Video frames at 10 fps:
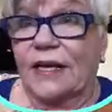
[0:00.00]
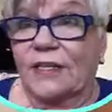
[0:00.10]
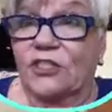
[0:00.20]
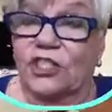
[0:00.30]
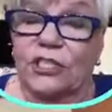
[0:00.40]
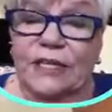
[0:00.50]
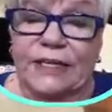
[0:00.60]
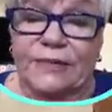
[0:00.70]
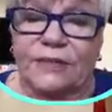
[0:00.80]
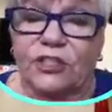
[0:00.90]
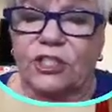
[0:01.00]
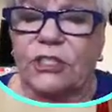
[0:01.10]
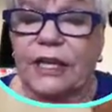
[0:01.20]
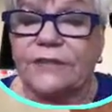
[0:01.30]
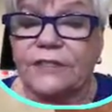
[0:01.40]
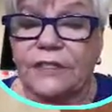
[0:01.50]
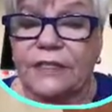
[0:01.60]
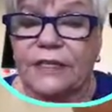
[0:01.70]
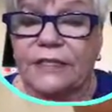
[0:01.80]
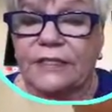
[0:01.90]
she laughs at
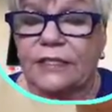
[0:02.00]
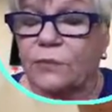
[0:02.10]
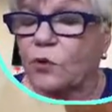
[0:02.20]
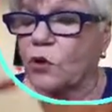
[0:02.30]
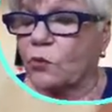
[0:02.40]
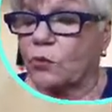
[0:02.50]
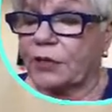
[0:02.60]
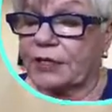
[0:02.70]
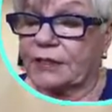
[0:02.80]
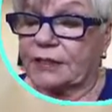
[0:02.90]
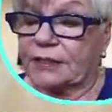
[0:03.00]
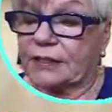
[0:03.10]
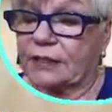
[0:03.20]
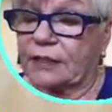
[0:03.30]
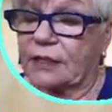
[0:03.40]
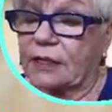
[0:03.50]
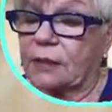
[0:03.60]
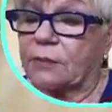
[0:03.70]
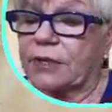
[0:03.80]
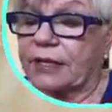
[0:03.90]
things inappropriately,
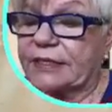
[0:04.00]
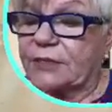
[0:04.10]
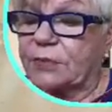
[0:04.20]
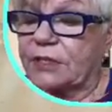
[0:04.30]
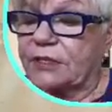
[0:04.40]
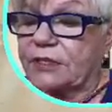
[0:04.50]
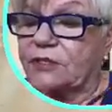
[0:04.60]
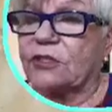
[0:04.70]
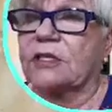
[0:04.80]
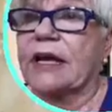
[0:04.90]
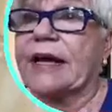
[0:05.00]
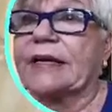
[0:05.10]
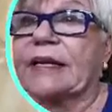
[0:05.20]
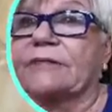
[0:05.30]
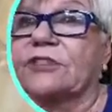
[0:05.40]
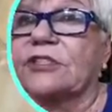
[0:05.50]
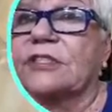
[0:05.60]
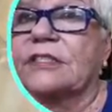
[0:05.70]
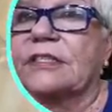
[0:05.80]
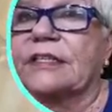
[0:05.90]
but it's because there's a lag, and I've
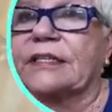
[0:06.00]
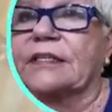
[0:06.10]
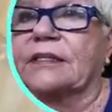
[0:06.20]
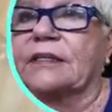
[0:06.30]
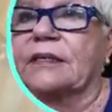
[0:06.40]
just seen